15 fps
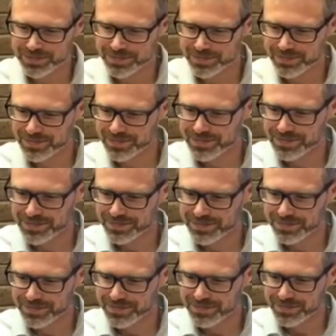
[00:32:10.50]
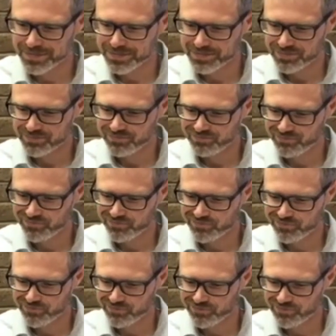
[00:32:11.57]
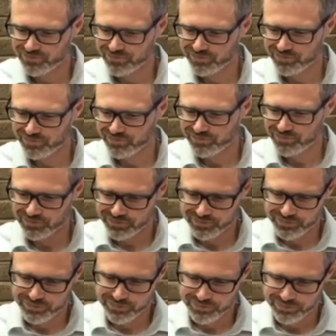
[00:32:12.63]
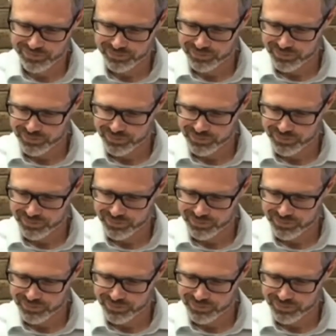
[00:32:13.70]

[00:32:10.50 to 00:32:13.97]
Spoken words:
(no one is talking)